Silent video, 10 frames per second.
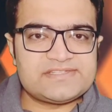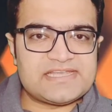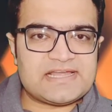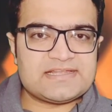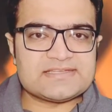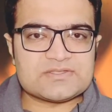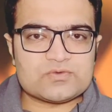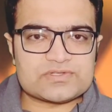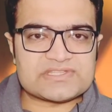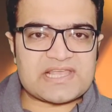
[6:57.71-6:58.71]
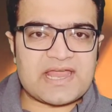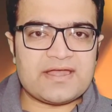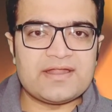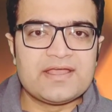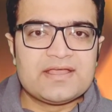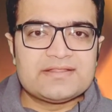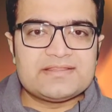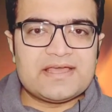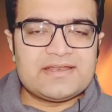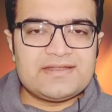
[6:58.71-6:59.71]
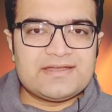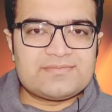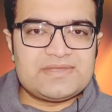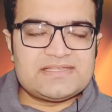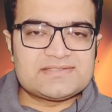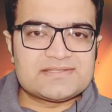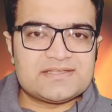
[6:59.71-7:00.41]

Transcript: jealous, or sad, then it means